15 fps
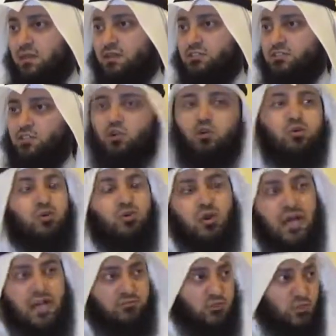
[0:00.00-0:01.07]
So you
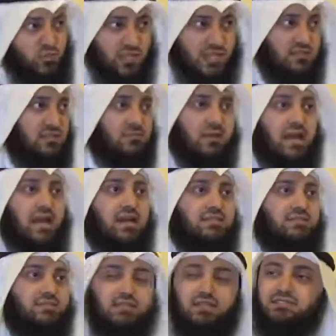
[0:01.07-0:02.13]
have to treat him
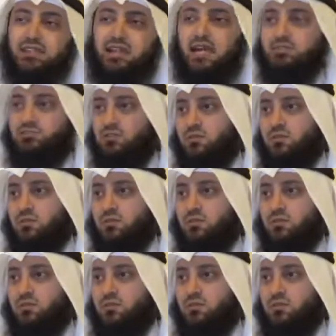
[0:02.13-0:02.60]
as he's alive.